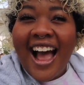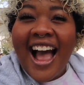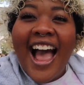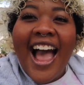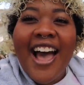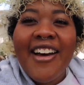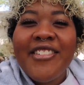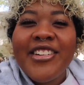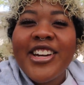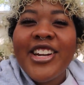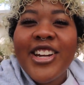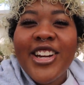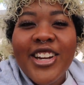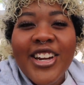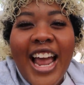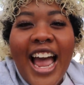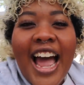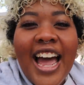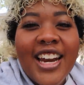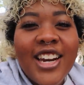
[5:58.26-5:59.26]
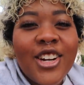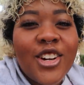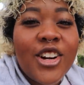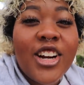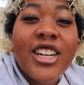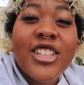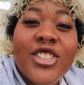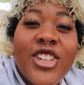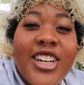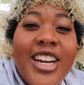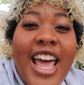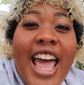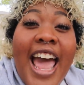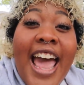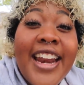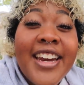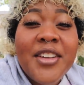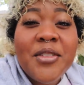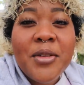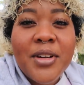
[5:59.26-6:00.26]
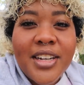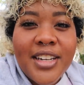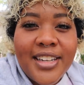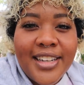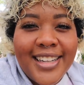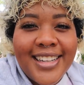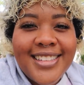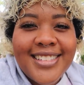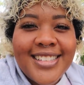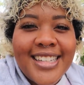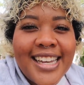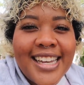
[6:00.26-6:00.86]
I haven't had a crush on anyone in